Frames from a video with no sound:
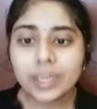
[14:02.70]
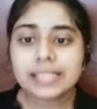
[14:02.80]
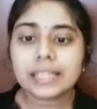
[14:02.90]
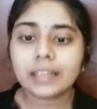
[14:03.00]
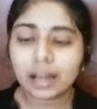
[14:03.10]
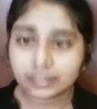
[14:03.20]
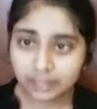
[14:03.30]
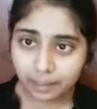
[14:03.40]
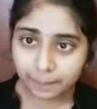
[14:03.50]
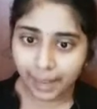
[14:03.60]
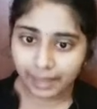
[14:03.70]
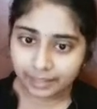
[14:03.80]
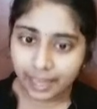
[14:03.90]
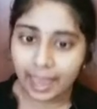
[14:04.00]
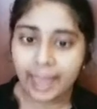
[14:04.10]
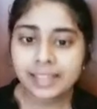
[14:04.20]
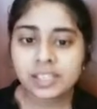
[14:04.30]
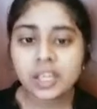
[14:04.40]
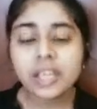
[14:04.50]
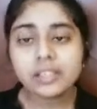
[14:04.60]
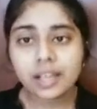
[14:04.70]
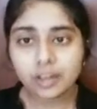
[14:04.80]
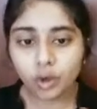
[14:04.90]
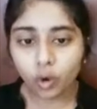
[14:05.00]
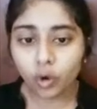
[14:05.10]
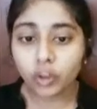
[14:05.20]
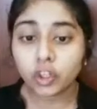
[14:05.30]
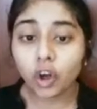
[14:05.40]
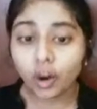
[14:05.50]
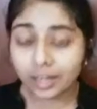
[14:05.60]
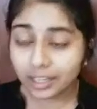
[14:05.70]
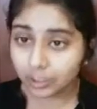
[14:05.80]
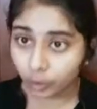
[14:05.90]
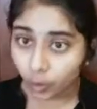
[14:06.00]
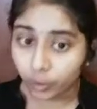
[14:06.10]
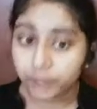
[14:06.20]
and other banks exchange their dollar loan